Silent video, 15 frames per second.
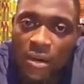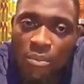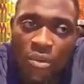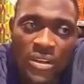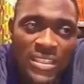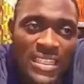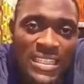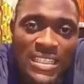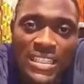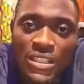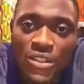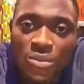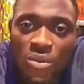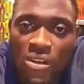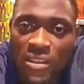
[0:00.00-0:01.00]
Montes is a
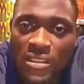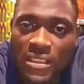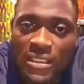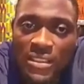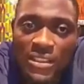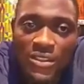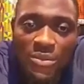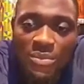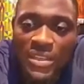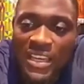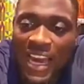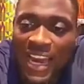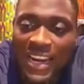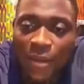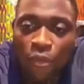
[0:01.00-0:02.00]
small sister to
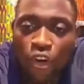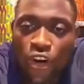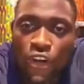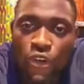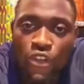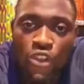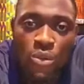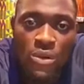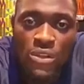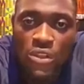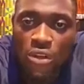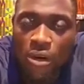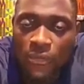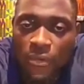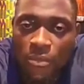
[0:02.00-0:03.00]
me, and I'm going to do a
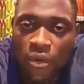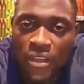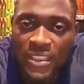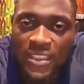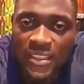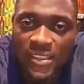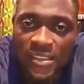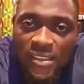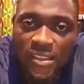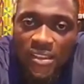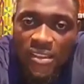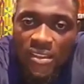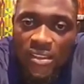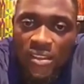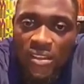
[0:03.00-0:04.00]
song for Montes.
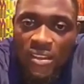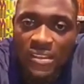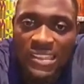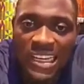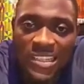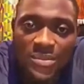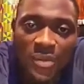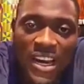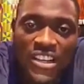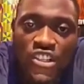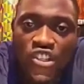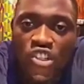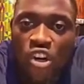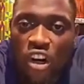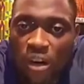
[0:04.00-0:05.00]
That's my
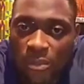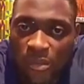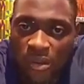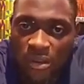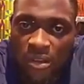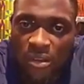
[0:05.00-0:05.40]
job.